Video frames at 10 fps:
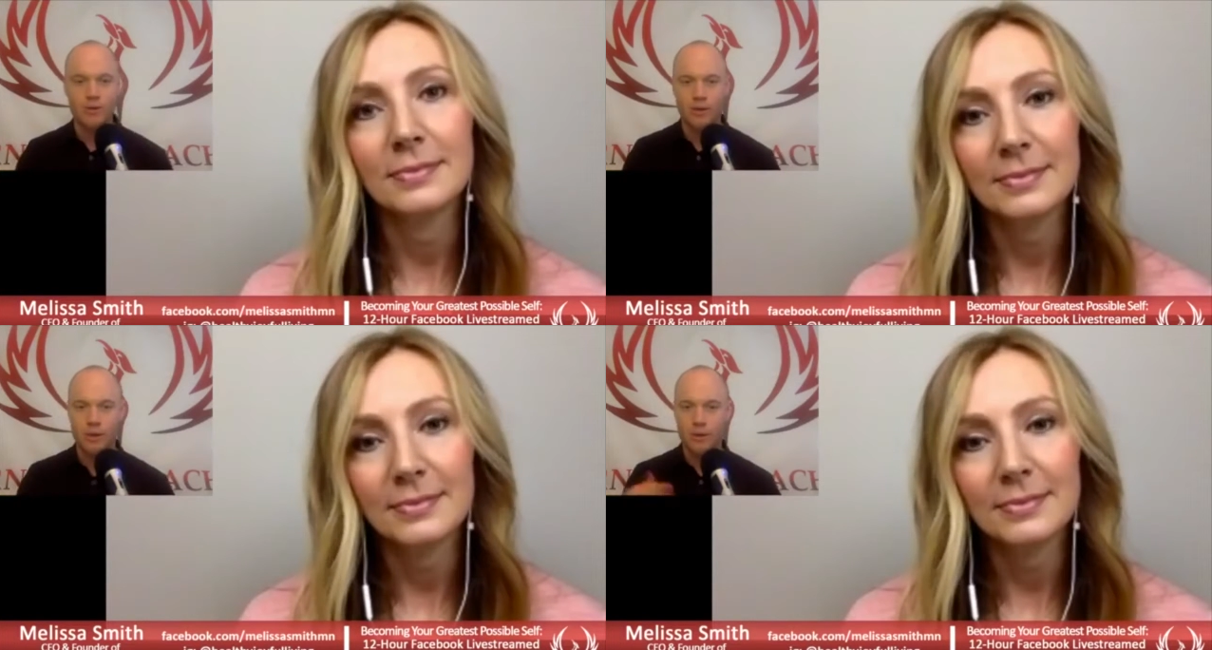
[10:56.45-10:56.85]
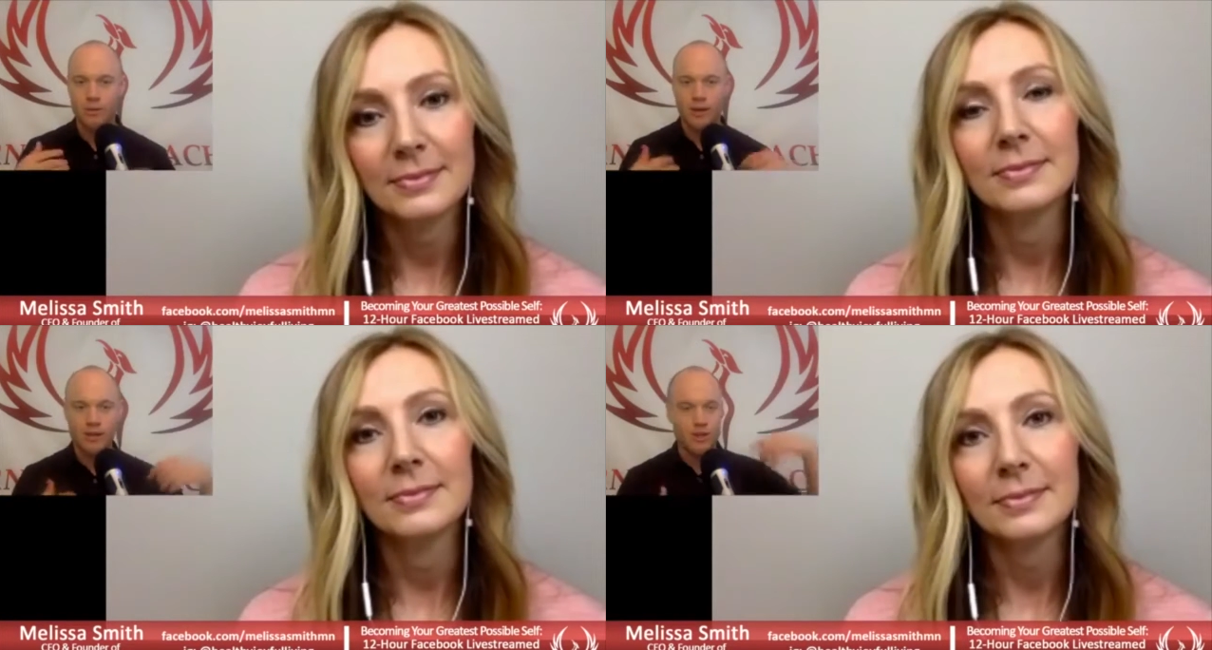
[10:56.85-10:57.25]
Speaker 1: you know,
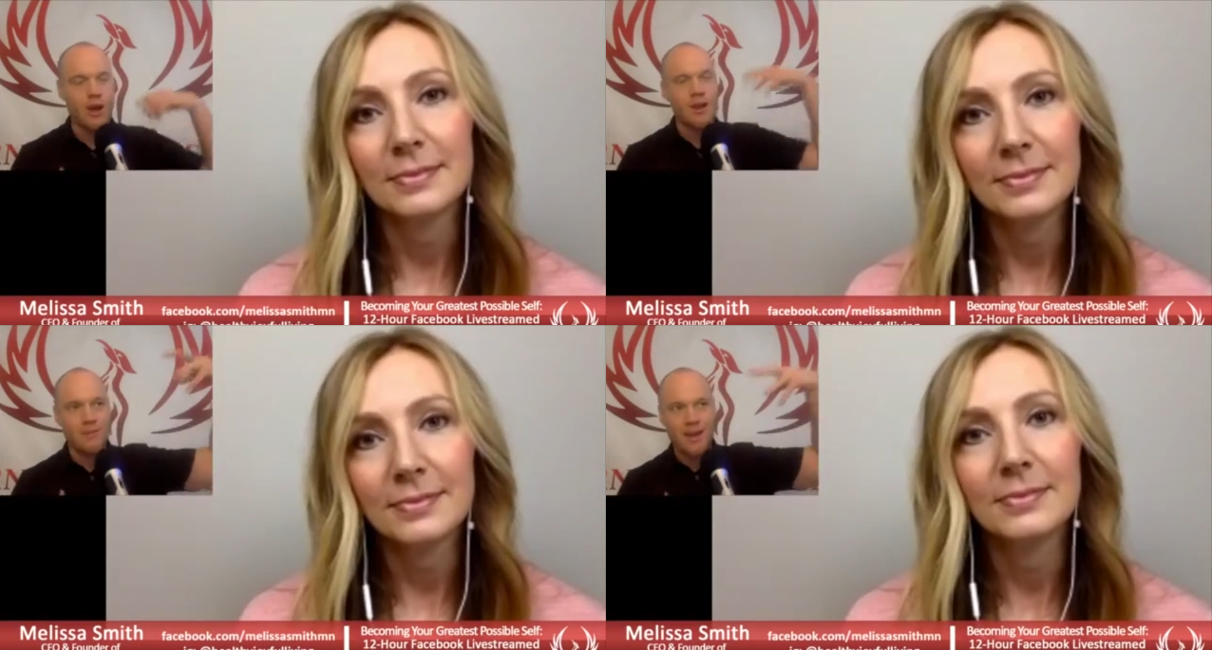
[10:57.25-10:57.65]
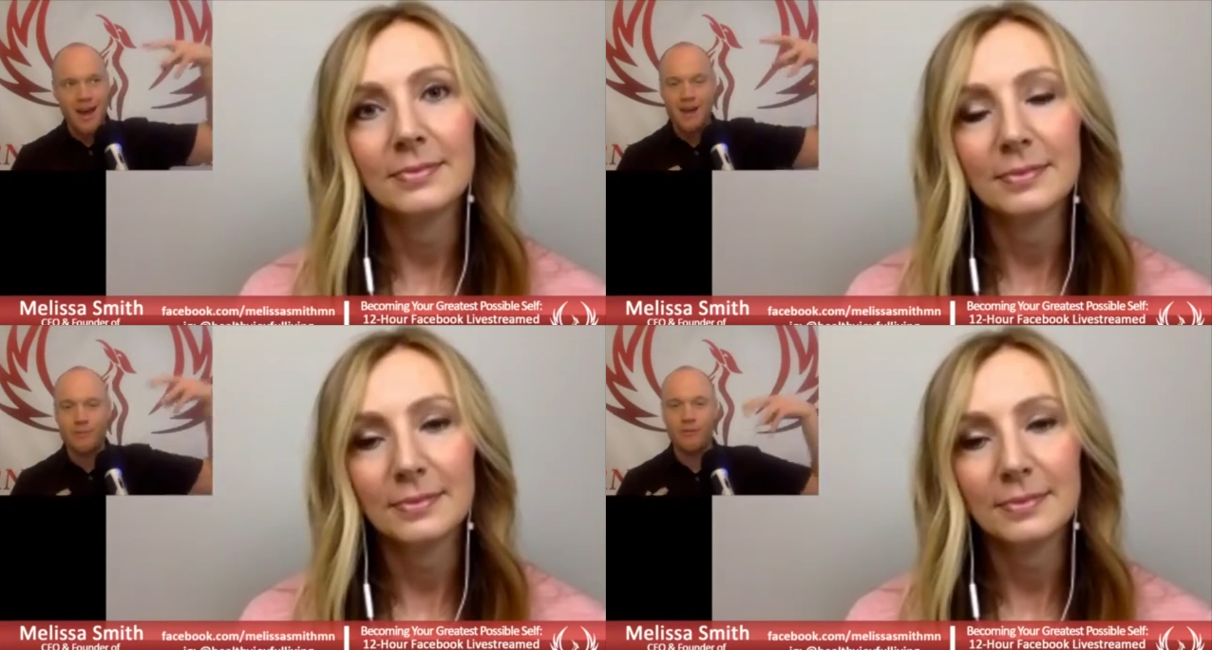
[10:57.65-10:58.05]
like trying to be a
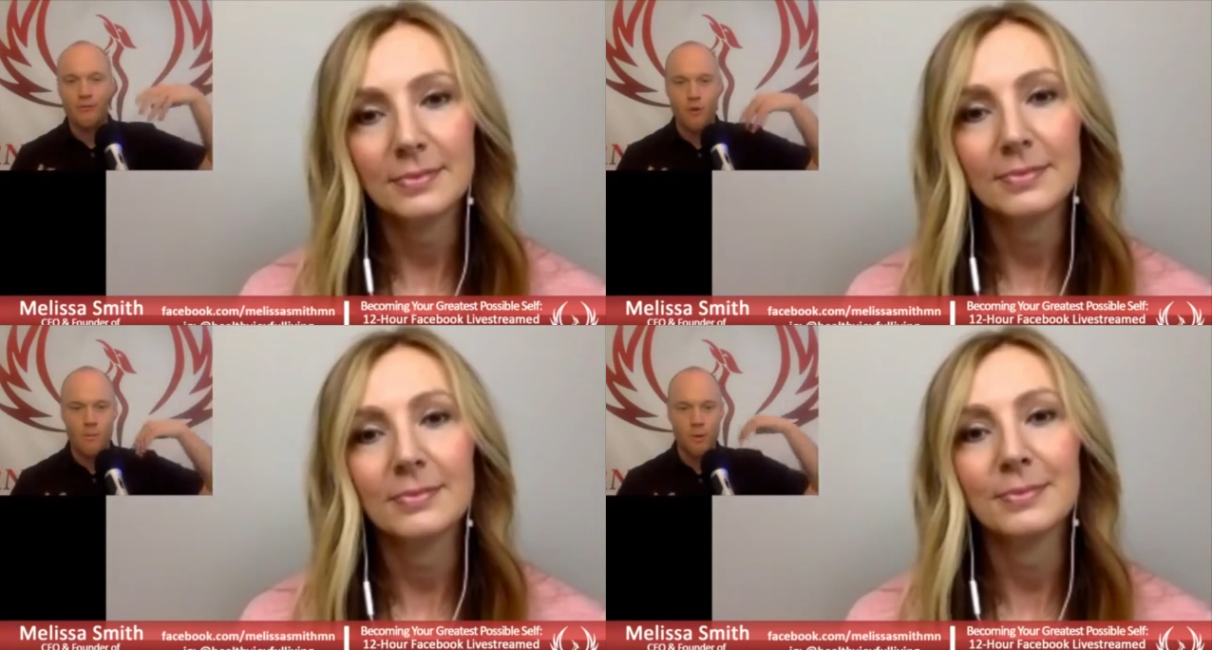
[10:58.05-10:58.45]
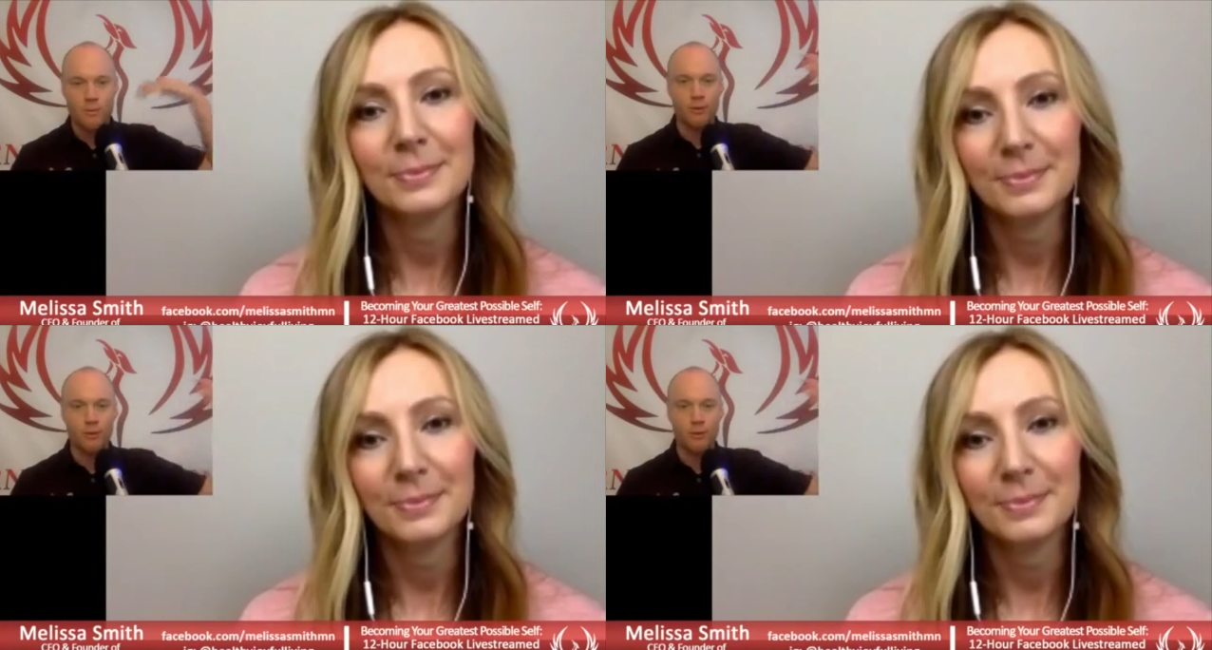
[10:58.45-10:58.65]
high performer,